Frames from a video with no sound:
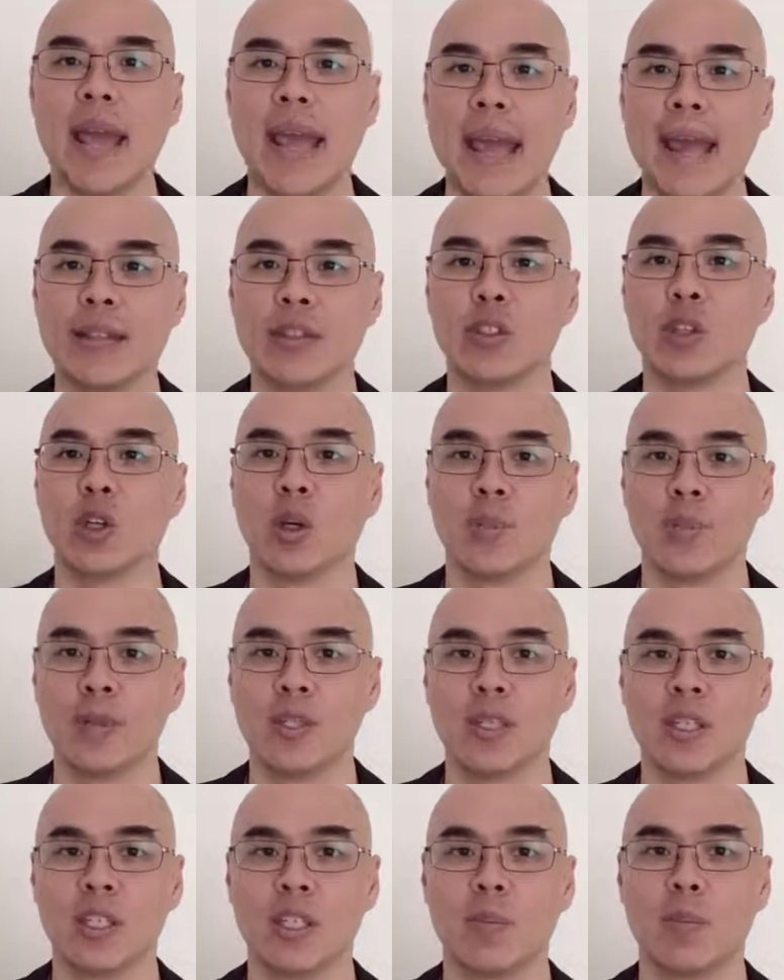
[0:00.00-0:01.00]
add to your
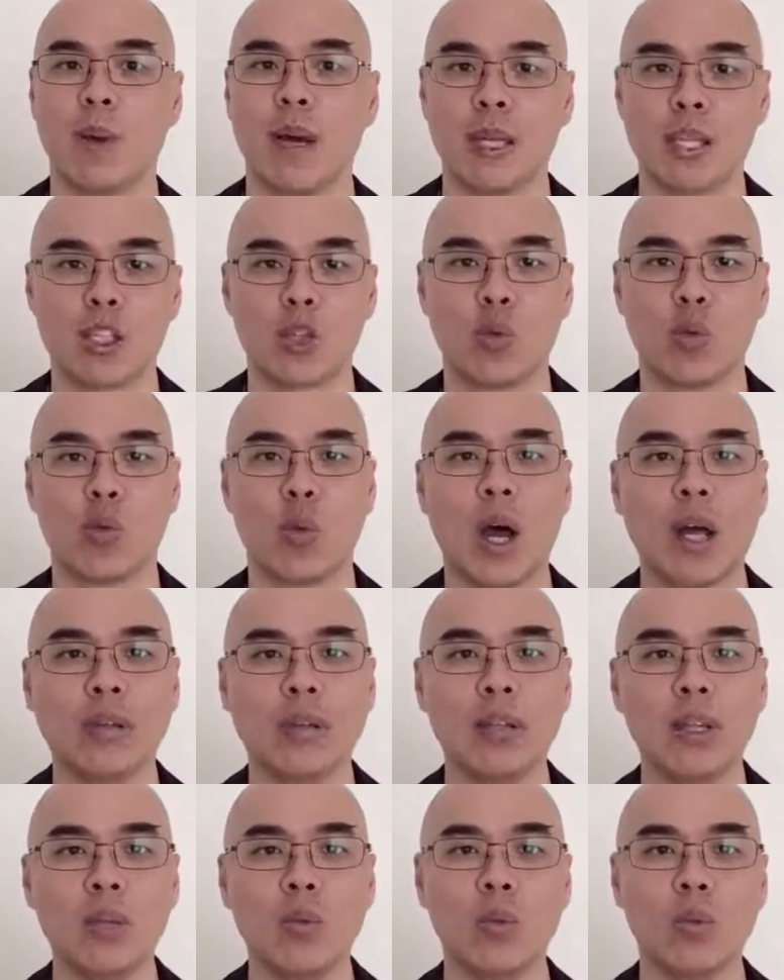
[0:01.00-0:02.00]
business by
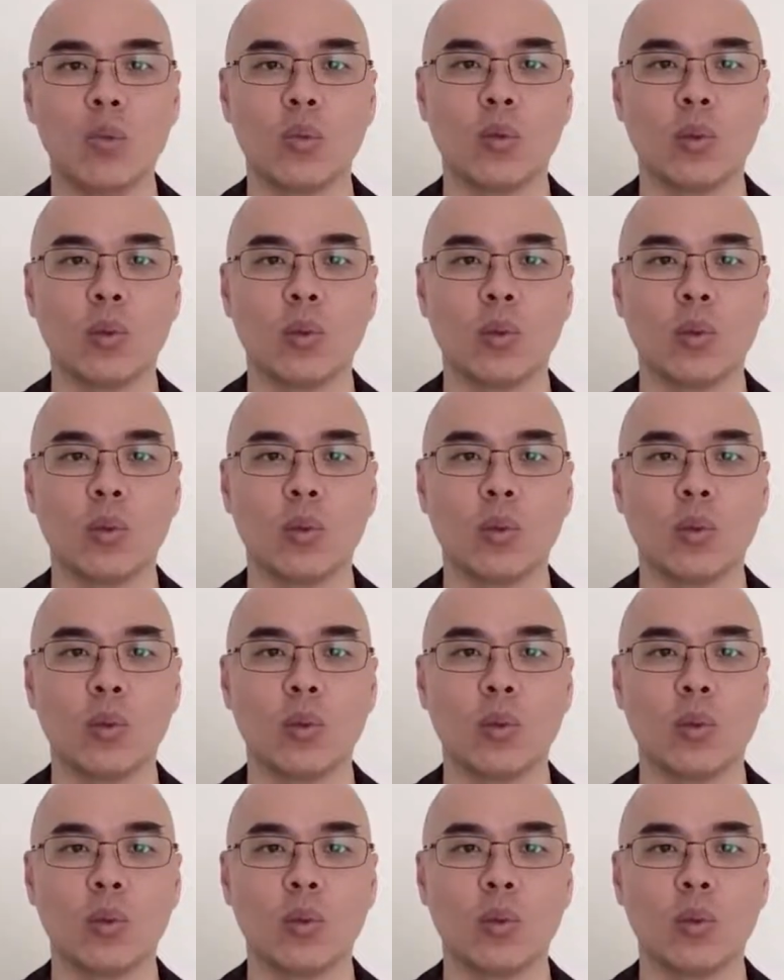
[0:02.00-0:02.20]
surrounding